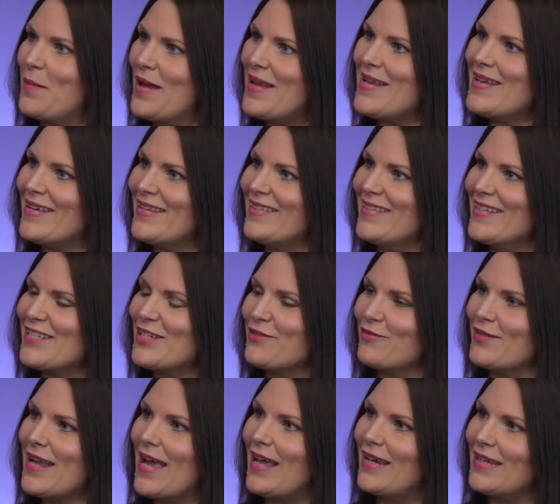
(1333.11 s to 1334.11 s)
making this a
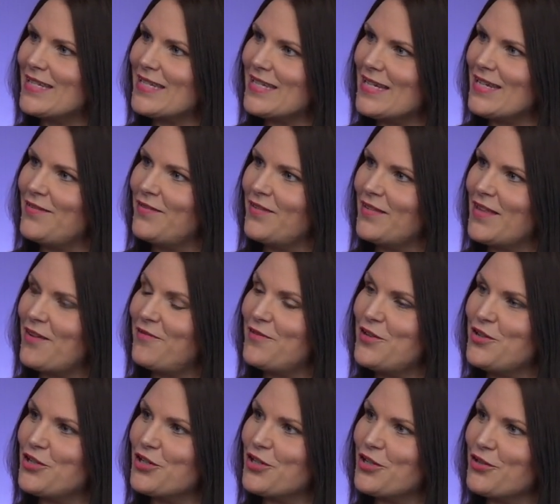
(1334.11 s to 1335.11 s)
reality for their
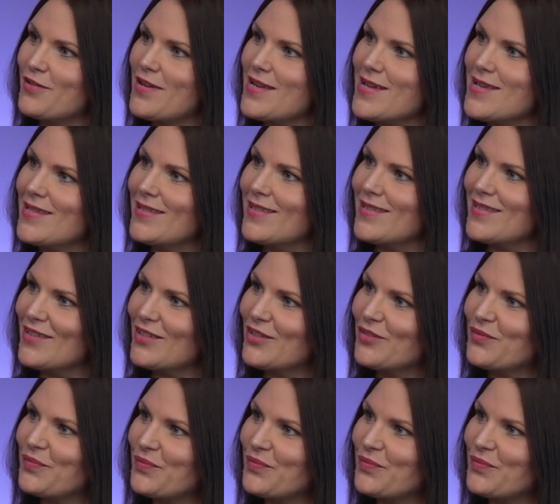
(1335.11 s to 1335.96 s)
future careers? I